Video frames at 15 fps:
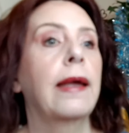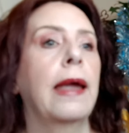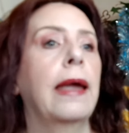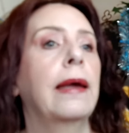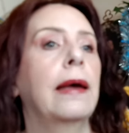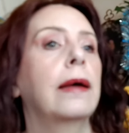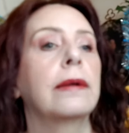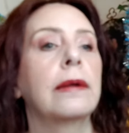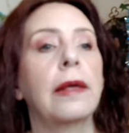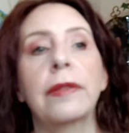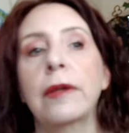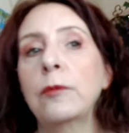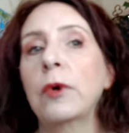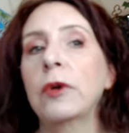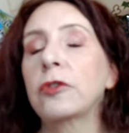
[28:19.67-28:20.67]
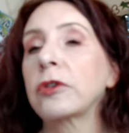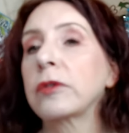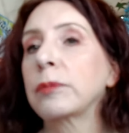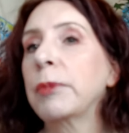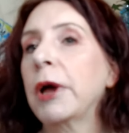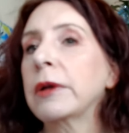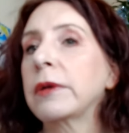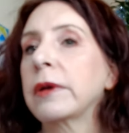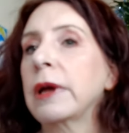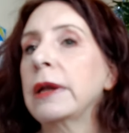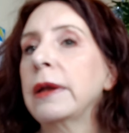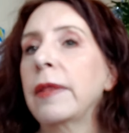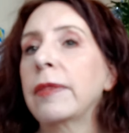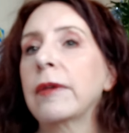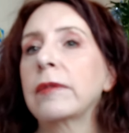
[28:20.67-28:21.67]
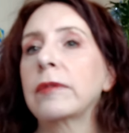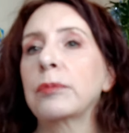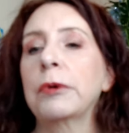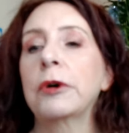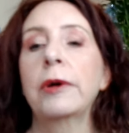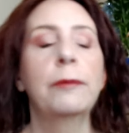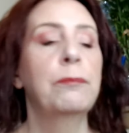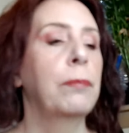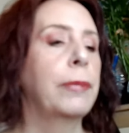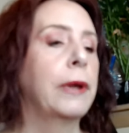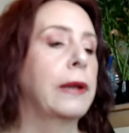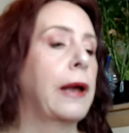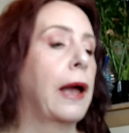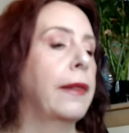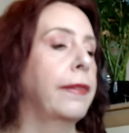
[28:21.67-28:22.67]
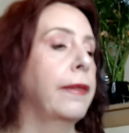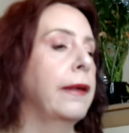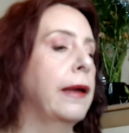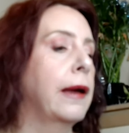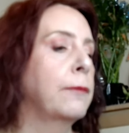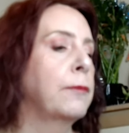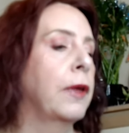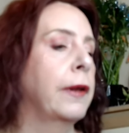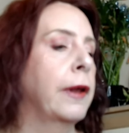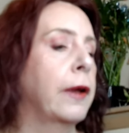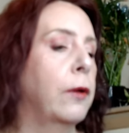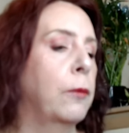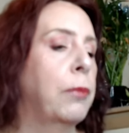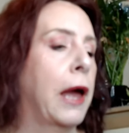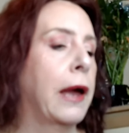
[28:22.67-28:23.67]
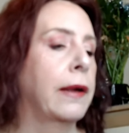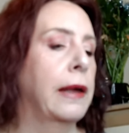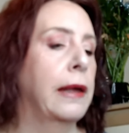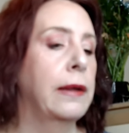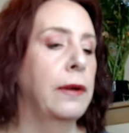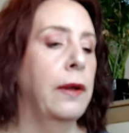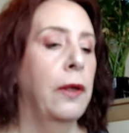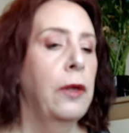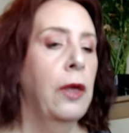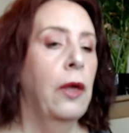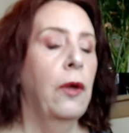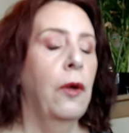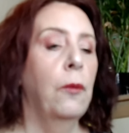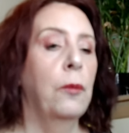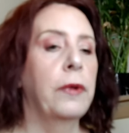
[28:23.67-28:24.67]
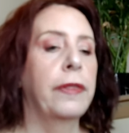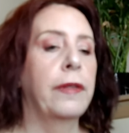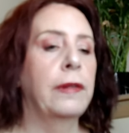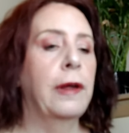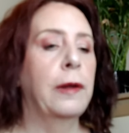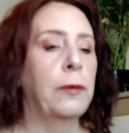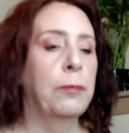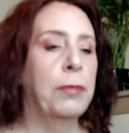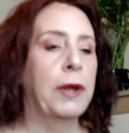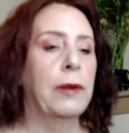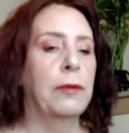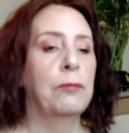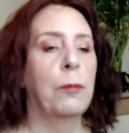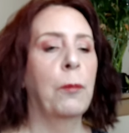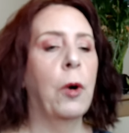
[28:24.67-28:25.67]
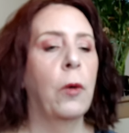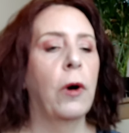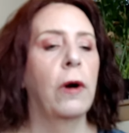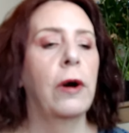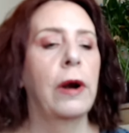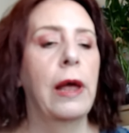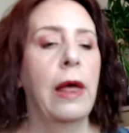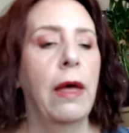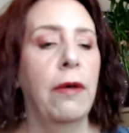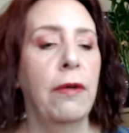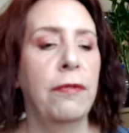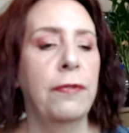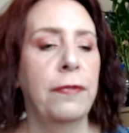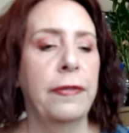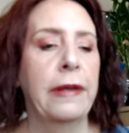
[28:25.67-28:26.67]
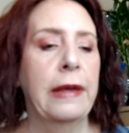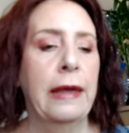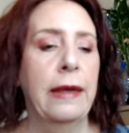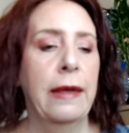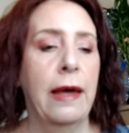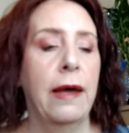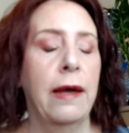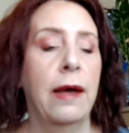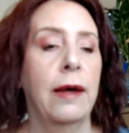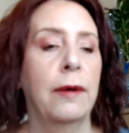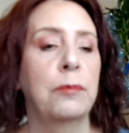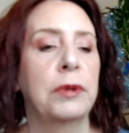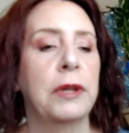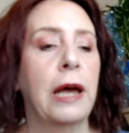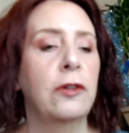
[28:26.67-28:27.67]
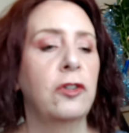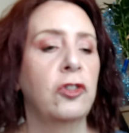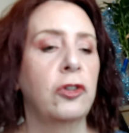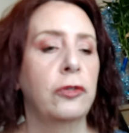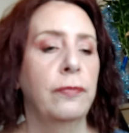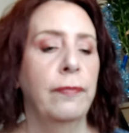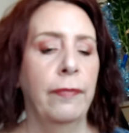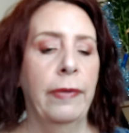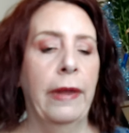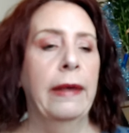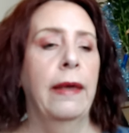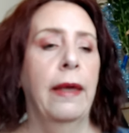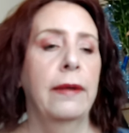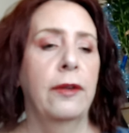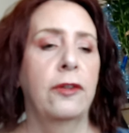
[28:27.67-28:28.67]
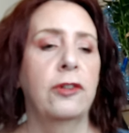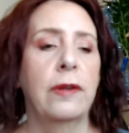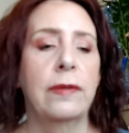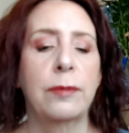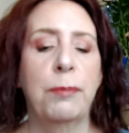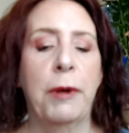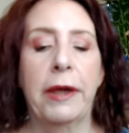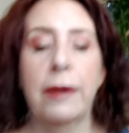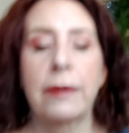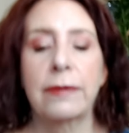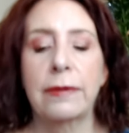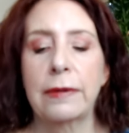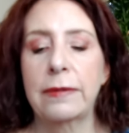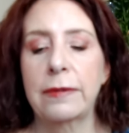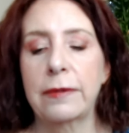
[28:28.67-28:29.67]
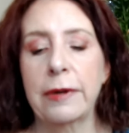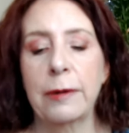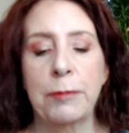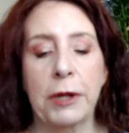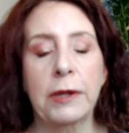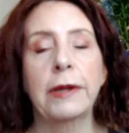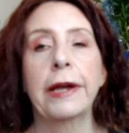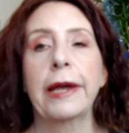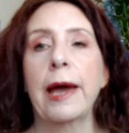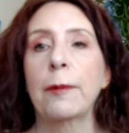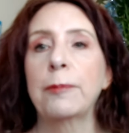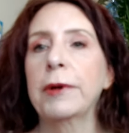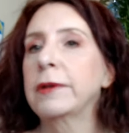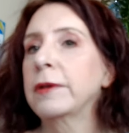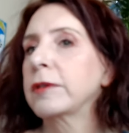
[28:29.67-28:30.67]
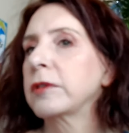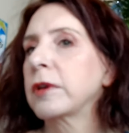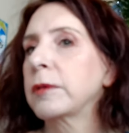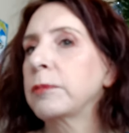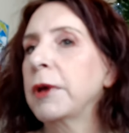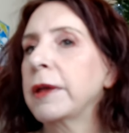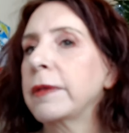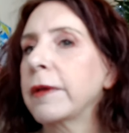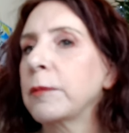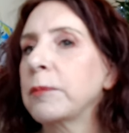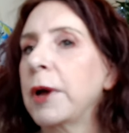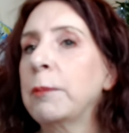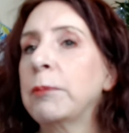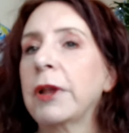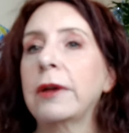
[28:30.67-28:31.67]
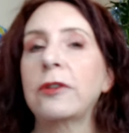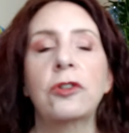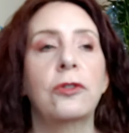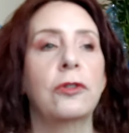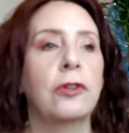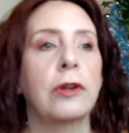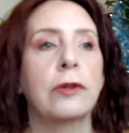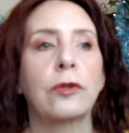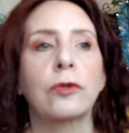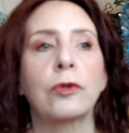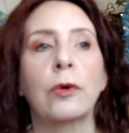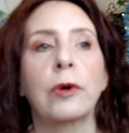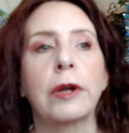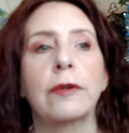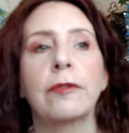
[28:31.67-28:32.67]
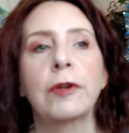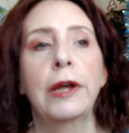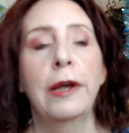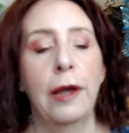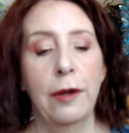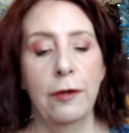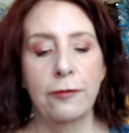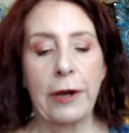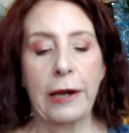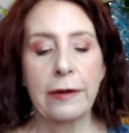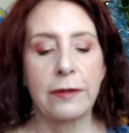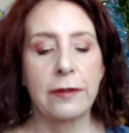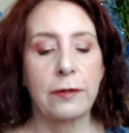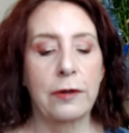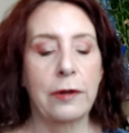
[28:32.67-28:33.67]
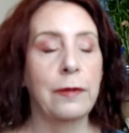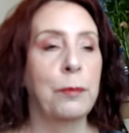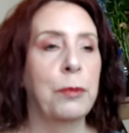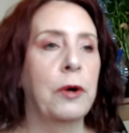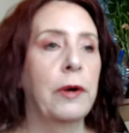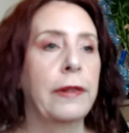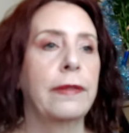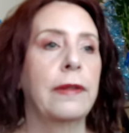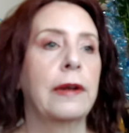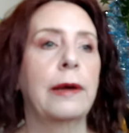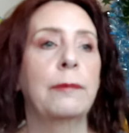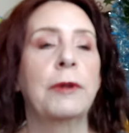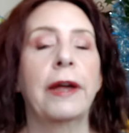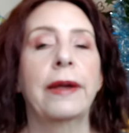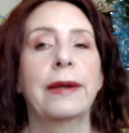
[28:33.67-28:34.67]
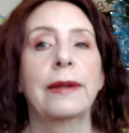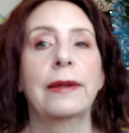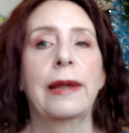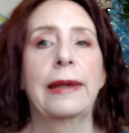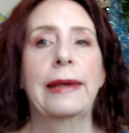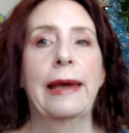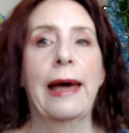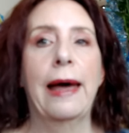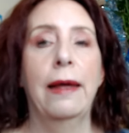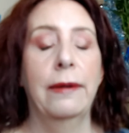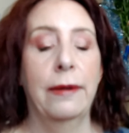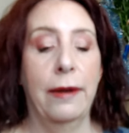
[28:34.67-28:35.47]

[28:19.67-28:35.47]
and I think we're just about done at this point, but I think I'm going to go back in with a little bit more of the uh, blush, just because this typically happens to me, that my blush just sort of fades to the point that I'm like, yeah,